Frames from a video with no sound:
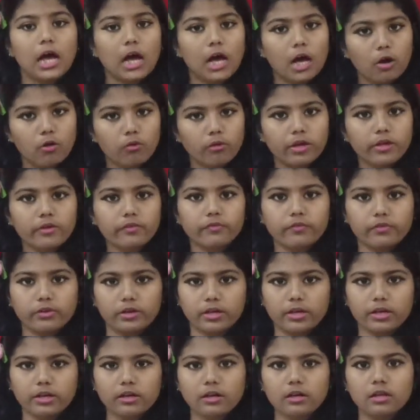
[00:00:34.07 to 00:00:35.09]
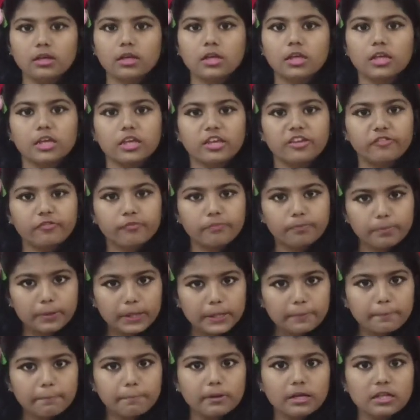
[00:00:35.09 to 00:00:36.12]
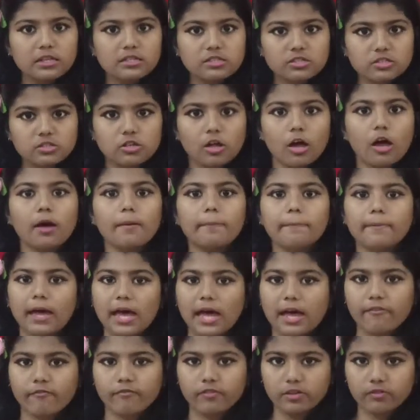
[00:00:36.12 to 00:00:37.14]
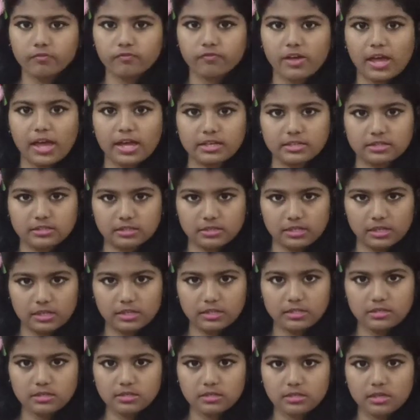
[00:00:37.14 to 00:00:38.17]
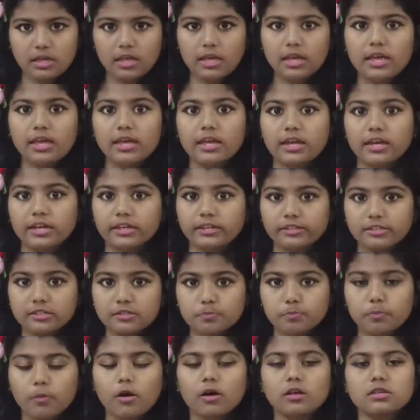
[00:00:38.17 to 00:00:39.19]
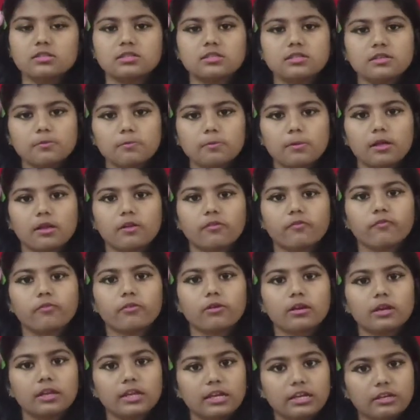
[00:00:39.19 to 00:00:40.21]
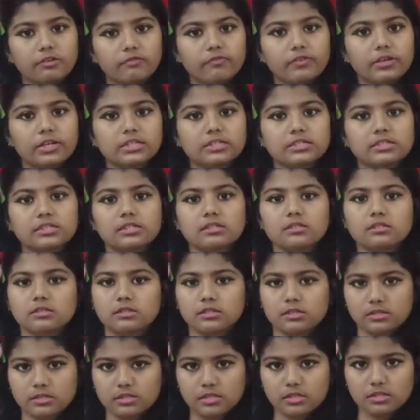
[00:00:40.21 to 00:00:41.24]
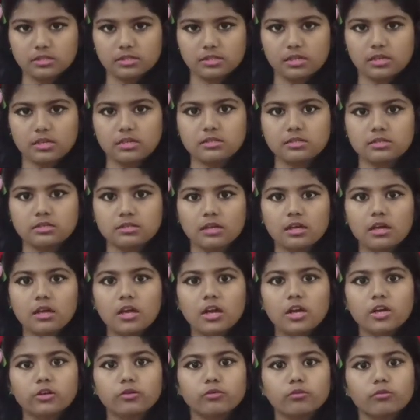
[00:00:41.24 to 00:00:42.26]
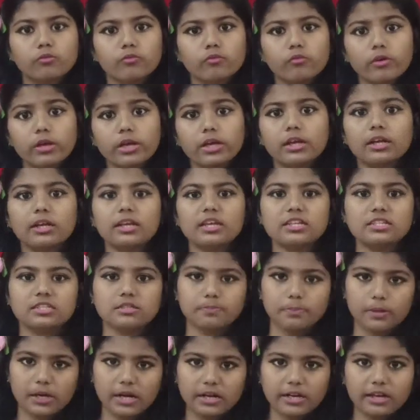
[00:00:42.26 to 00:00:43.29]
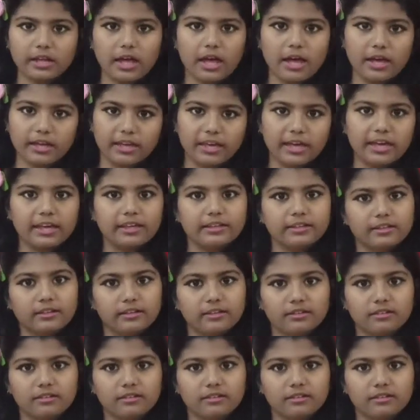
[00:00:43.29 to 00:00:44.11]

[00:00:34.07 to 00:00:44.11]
However, if people stop having vaccines, it is possible for infectious diseases to quickly spread again.